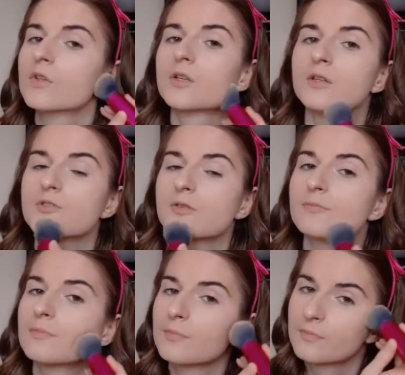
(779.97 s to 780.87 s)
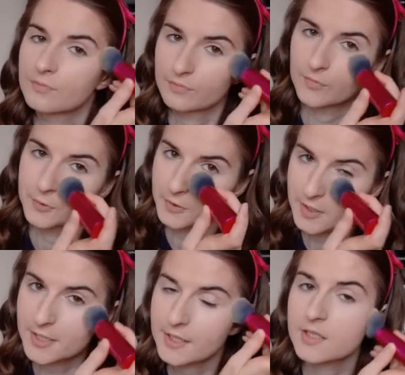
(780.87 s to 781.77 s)
I'm gonna just
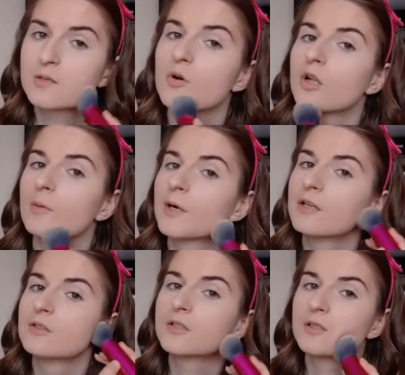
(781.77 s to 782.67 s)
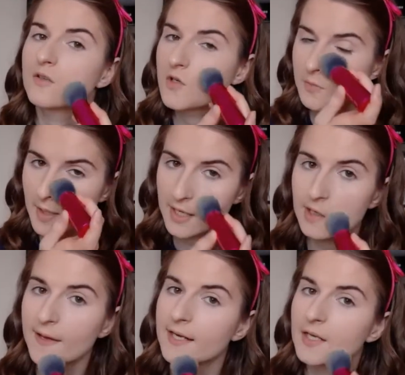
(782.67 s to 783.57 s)
only take a small amount and just
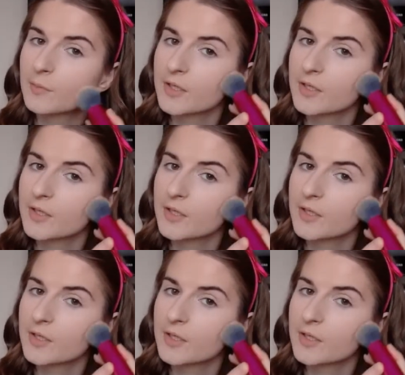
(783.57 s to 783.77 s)
pat lightly